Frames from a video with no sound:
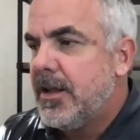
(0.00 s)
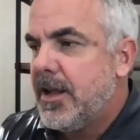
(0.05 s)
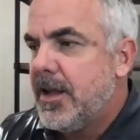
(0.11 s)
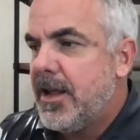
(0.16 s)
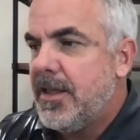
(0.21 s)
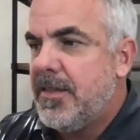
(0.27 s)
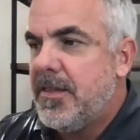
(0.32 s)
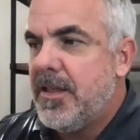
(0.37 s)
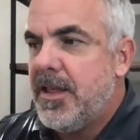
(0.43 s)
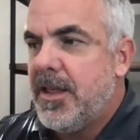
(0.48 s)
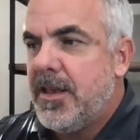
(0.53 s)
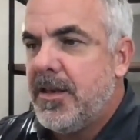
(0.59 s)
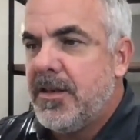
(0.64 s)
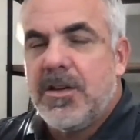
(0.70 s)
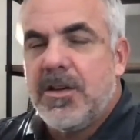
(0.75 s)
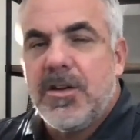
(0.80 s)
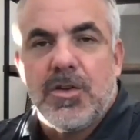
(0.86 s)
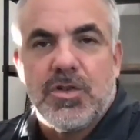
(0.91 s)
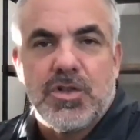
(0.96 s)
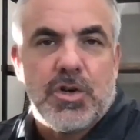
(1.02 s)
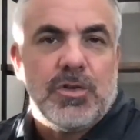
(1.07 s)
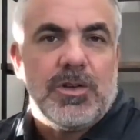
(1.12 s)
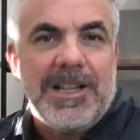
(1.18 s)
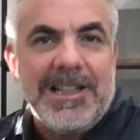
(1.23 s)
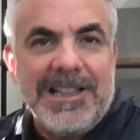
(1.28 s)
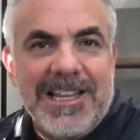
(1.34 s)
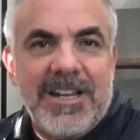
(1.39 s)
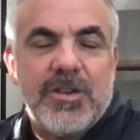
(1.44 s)
And then,
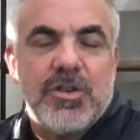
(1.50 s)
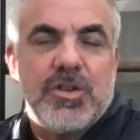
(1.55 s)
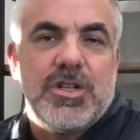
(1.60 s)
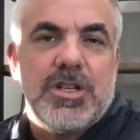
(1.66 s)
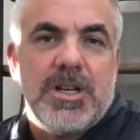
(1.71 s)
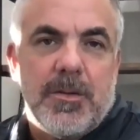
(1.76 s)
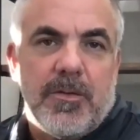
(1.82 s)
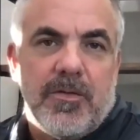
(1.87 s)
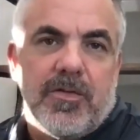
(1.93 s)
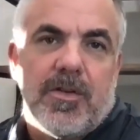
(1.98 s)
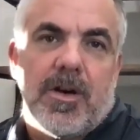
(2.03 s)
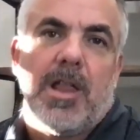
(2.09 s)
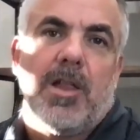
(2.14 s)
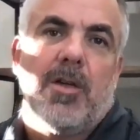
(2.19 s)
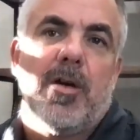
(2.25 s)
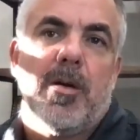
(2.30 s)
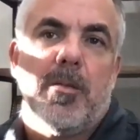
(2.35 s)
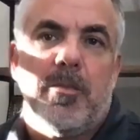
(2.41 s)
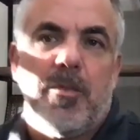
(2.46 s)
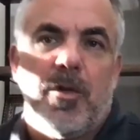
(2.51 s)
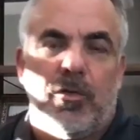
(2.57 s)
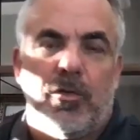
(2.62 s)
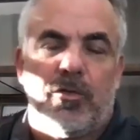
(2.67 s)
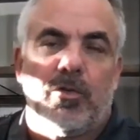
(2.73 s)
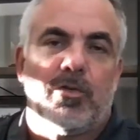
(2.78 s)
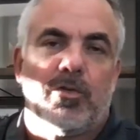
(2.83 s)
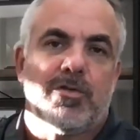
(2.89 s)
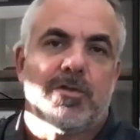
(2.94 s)
certainly leadership, follow up,
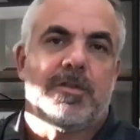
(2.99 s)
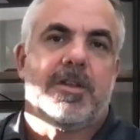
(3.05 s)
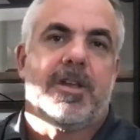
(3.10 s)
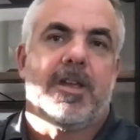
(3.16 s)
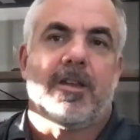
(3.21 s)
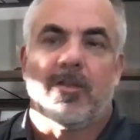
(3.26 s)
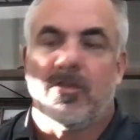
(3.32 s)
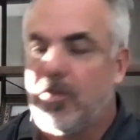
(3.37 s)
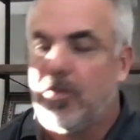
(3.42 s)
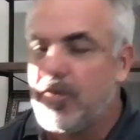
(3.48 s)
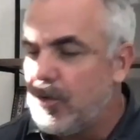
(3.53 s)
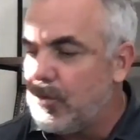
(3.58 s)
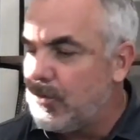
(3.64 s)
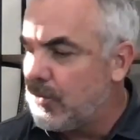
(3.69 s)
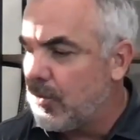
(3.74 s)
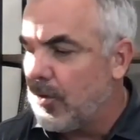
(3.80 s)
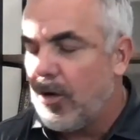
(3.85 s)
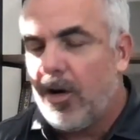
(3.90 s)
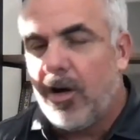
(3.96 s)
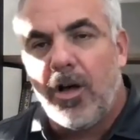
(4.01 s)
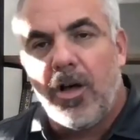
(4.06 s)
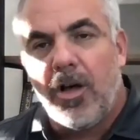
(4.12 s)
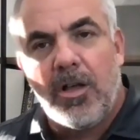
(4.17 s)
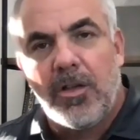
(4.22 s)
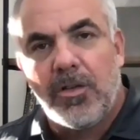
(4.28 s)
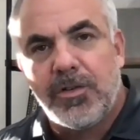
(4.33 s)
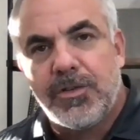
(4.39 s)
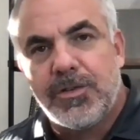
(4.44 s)
those sorts of things. So those are
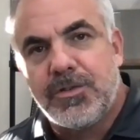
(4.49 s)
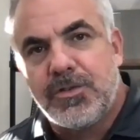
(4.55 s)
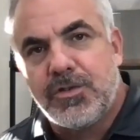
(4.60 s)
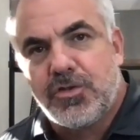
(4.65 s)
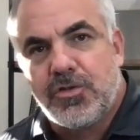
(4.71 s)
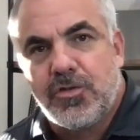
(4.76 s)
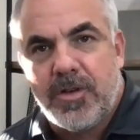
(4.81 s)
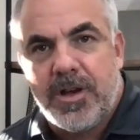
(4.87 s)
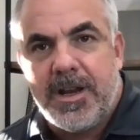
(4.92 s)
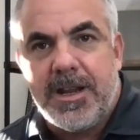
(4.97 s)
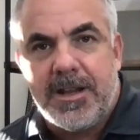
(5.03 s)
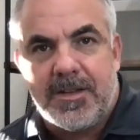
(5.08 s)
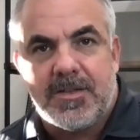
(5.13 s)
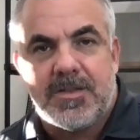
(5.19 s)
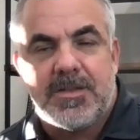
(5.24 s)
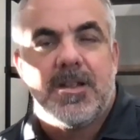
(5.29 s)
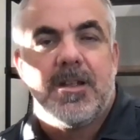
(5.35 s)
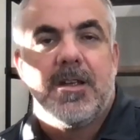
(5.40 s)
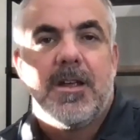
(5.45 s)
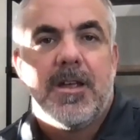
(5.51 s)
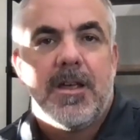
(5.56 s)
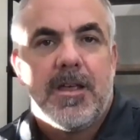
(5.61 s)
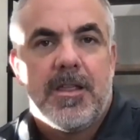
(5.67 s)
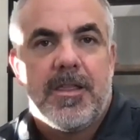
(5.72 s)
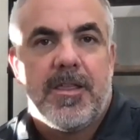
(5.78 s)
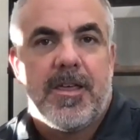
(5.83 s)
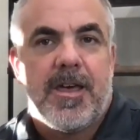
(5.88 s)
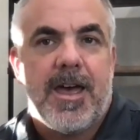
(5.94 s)
all strengths
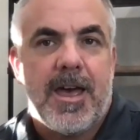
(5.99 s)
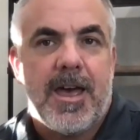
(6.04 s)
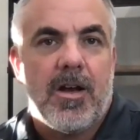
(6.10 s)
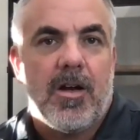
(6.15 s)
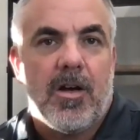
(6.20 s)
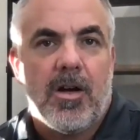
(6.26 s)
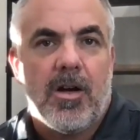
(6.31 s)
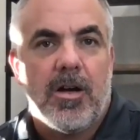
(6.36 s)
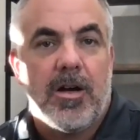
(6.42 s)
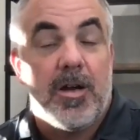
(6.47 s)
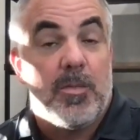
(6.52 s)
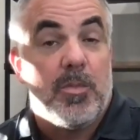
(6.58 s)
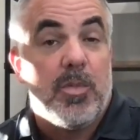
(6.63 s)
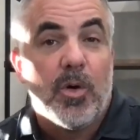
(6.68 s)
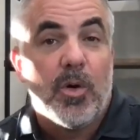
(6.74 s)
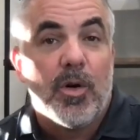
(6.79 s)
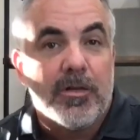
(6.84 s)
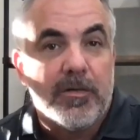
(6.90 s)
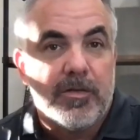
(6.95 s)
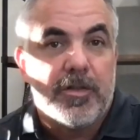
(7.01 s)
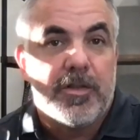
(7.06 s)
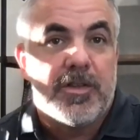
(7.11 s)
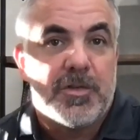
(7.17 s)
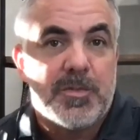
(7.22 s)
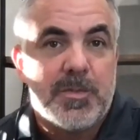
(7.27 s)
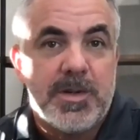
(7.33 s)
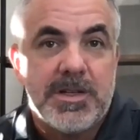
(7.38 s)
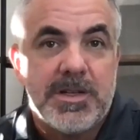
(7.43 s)
that are important for
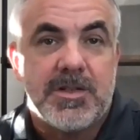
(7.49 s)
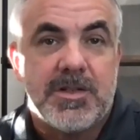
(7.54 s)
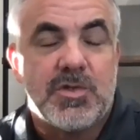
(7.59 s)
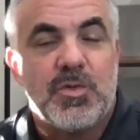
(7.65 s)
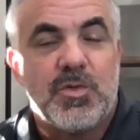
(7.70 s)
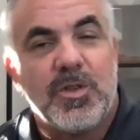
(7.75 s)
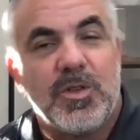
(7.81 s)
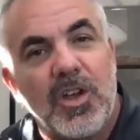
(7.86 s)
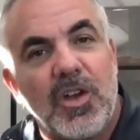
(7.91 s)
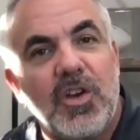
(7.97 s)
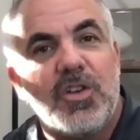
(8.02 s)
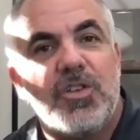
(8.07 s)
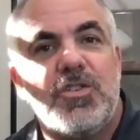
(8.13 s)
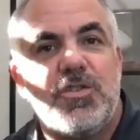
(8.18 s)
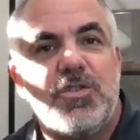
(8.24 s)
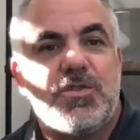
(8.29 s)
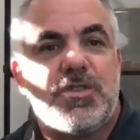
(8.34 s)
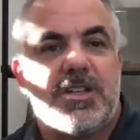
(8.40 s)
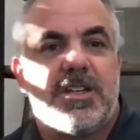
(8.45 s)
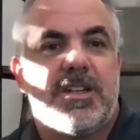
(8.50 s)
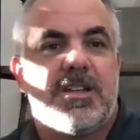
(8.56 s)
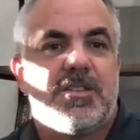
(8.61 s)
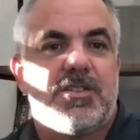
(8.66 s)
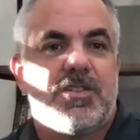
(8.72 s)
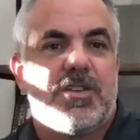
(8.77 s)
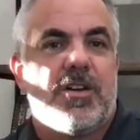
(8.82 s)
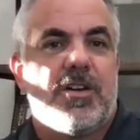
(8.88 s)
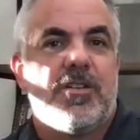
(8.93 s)
this business. Well, the good news
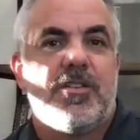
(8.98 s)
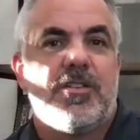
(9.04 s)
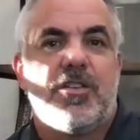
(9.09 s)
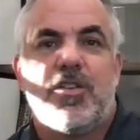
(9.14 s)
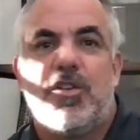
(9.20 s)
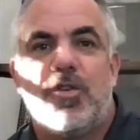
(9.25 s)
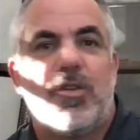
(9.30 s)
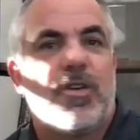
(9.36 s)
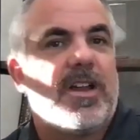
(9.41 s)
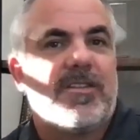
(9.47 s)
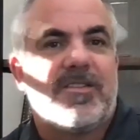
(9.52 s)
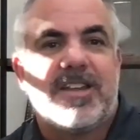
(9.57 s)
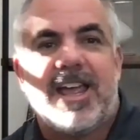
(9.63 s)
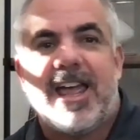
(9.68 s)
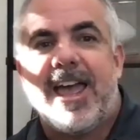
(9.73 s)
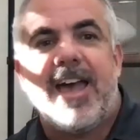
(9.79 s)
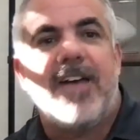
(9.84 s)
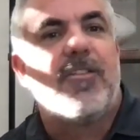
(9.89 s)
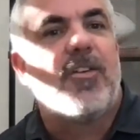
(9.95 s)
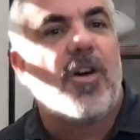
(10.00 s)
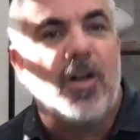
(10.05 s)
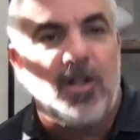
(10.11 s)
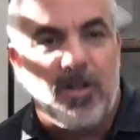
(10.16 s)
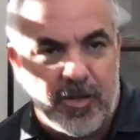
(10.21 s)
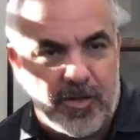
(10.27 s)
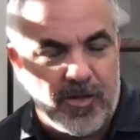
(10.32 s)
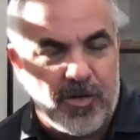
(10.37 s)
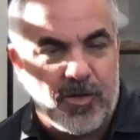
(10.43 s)
is, Sharon, you don't have to have
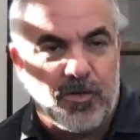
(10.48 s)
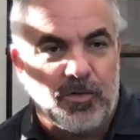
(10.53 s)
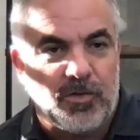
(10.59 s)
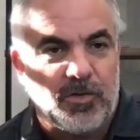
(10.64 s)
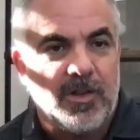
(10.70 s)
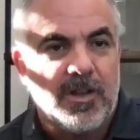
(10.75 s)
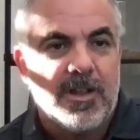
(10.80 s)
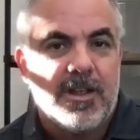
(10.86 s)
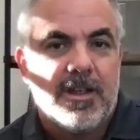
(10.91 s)
all of those